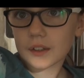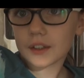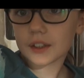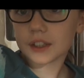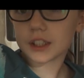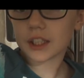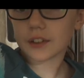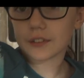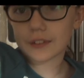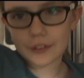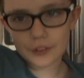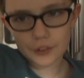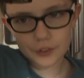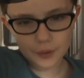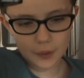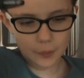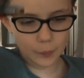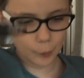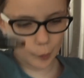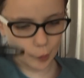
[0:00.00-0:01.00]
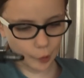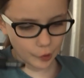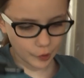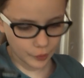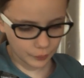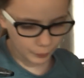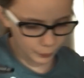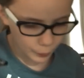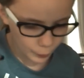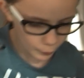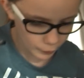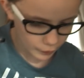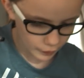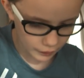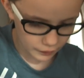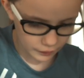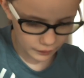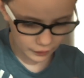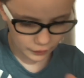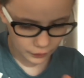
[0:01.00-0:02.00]
would suggest the string one more
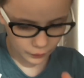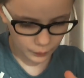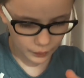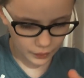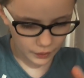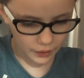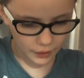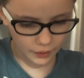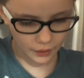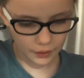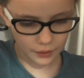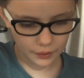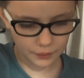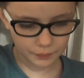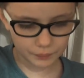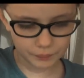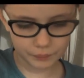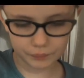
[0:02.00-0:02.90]
than this one here.